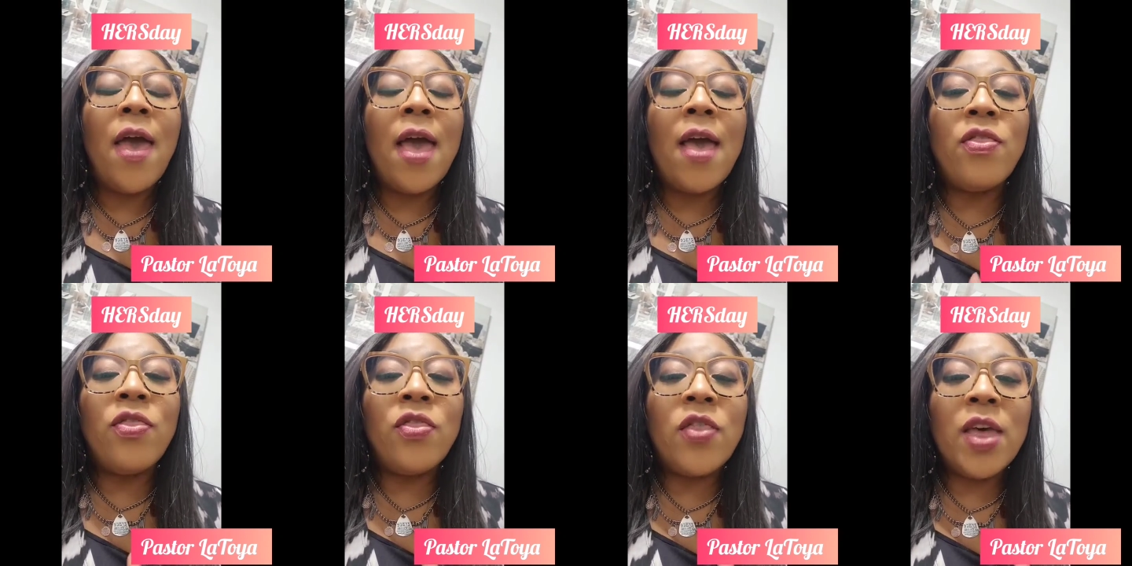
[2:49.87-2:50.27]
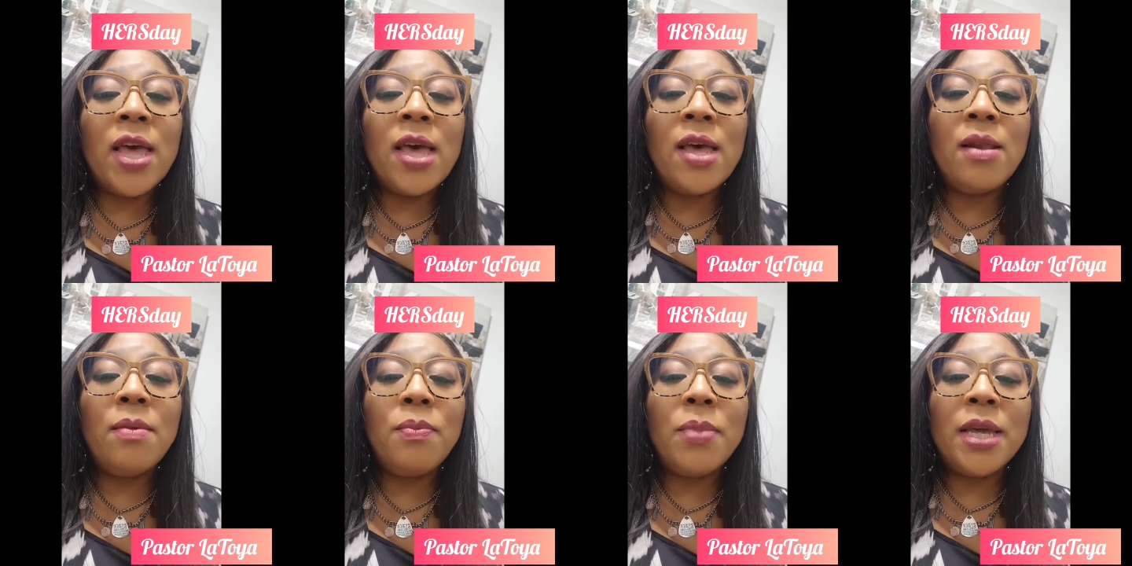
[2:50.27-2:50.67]
And
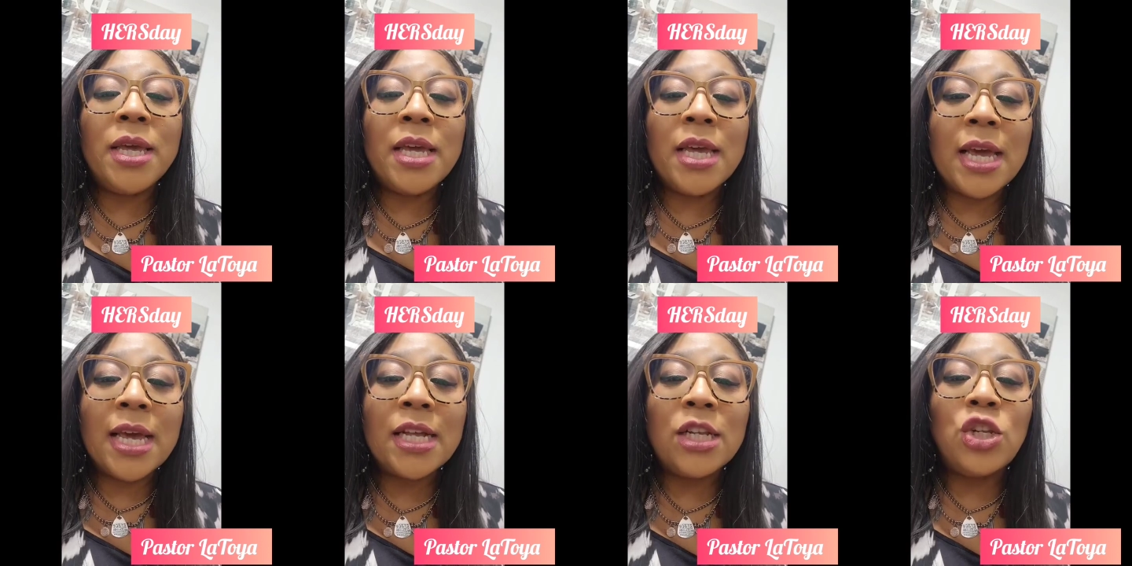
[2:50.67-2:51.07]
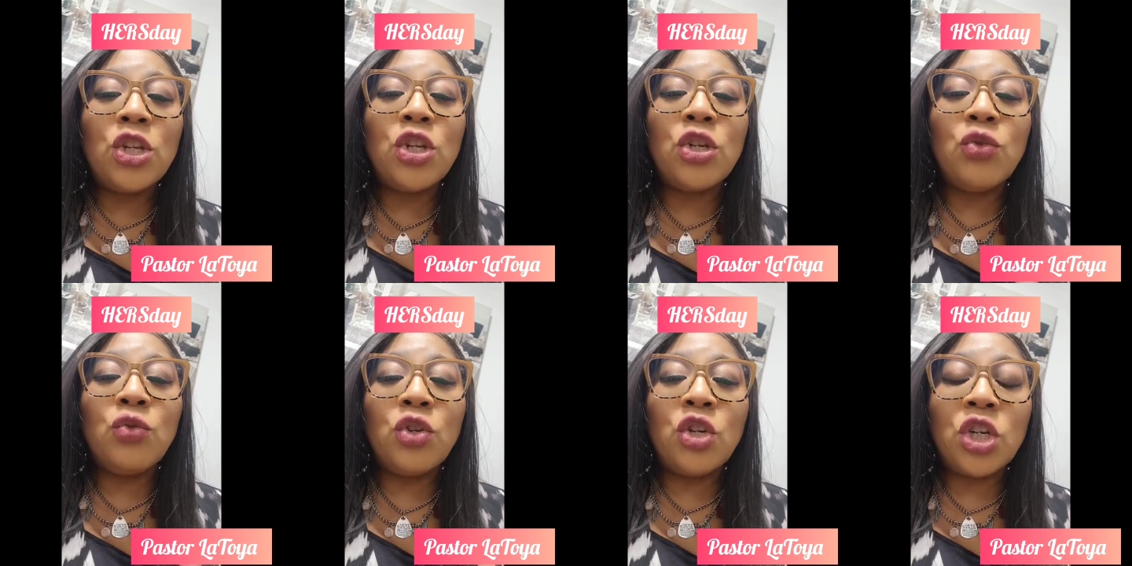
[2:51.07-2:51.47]
then begin
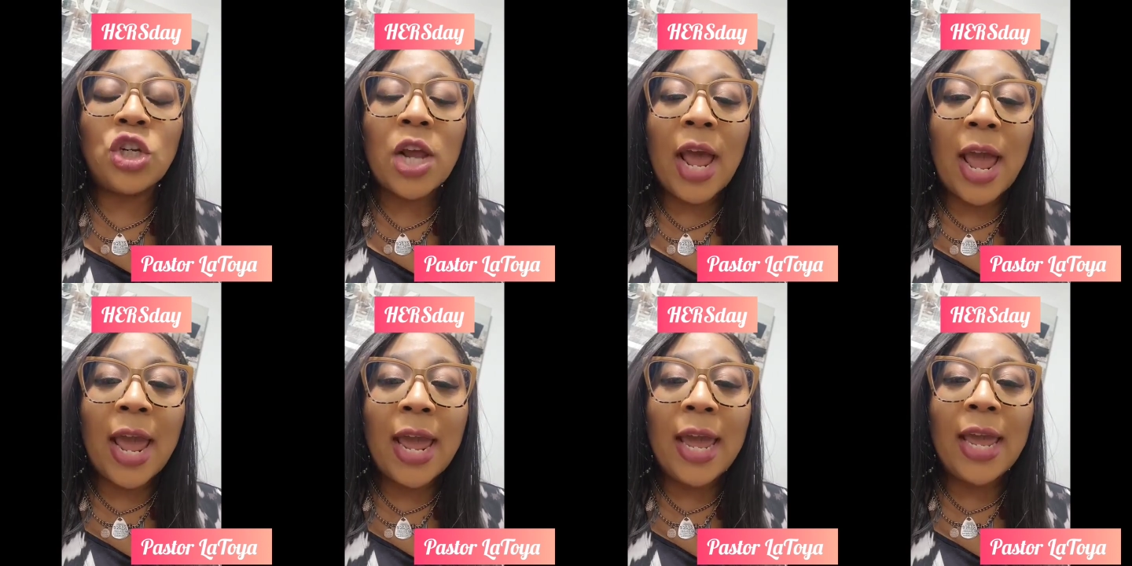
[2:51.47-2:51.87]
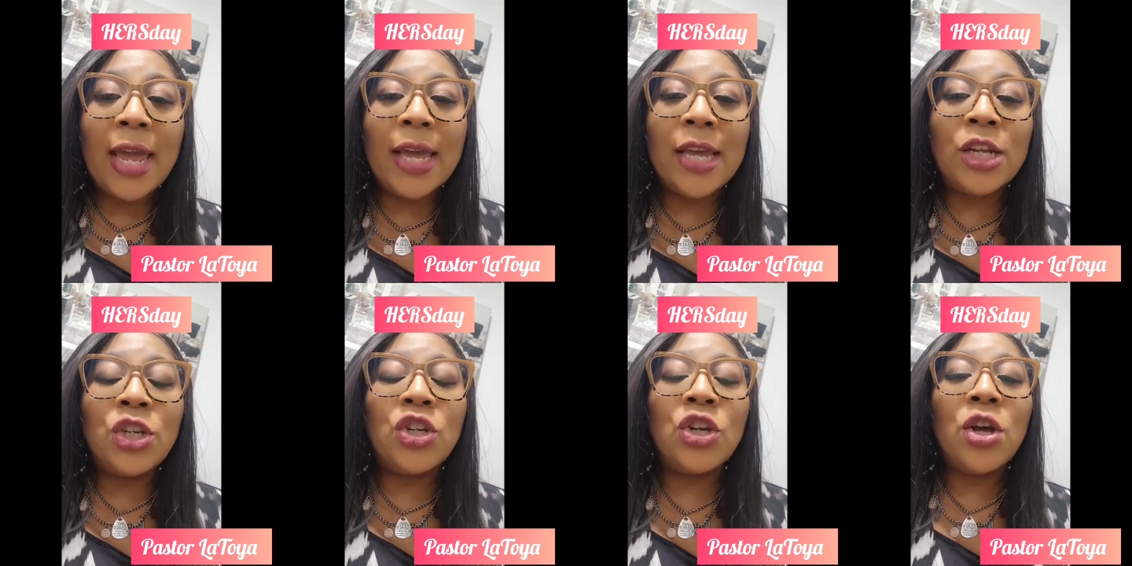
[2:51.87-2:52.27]
to
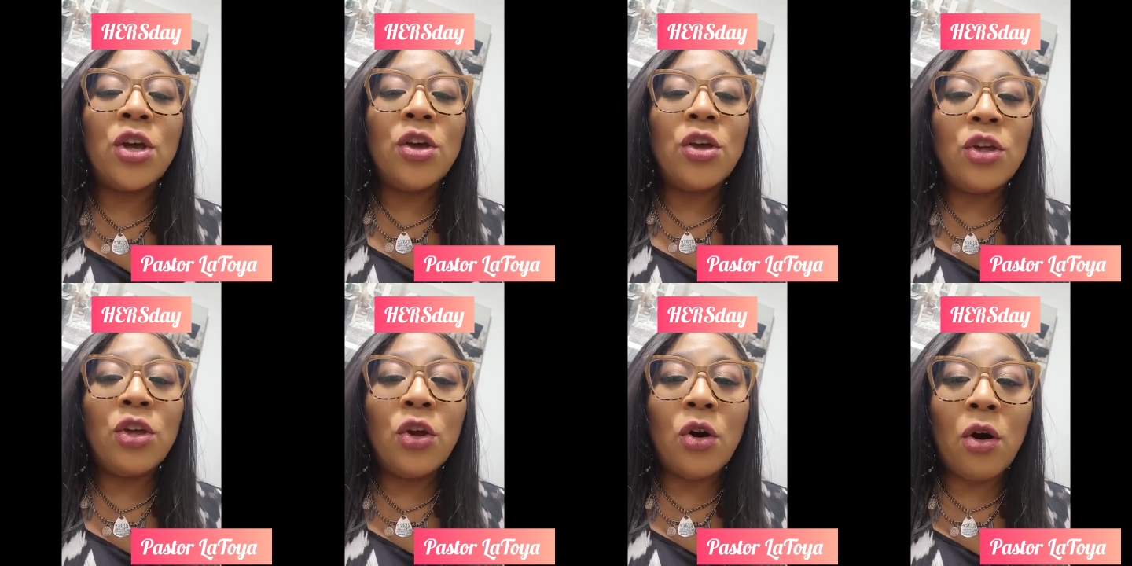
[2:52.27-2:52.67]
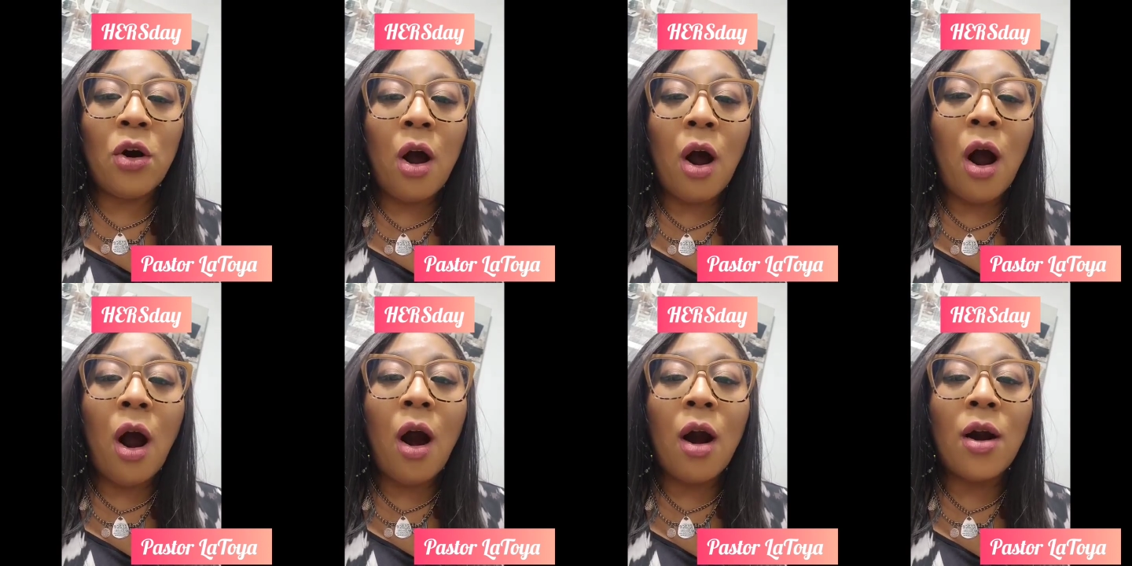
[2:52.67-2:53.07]
change your
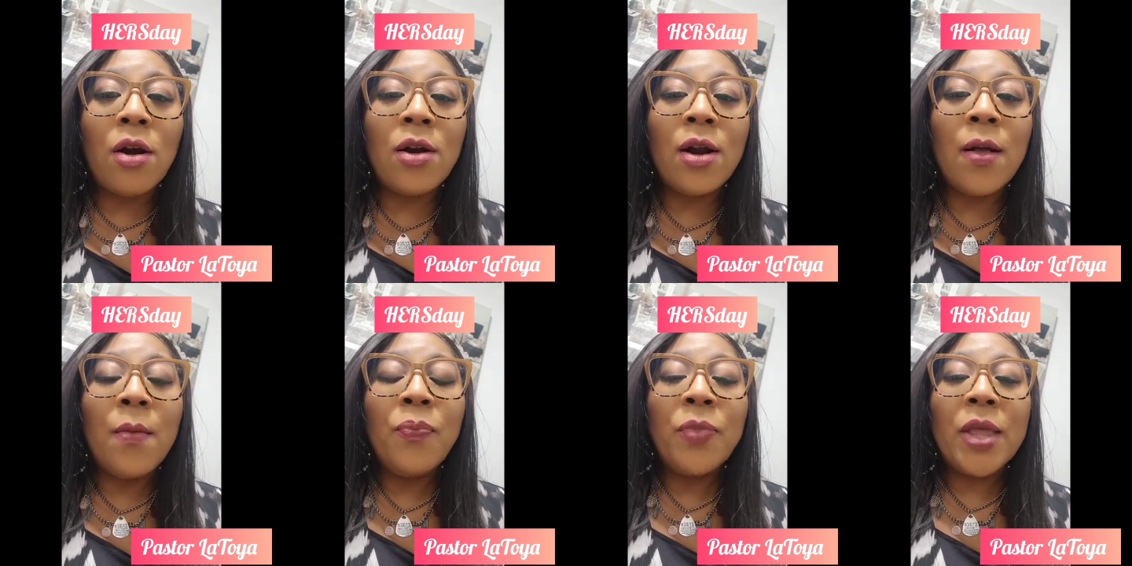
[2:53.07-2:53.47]
heart.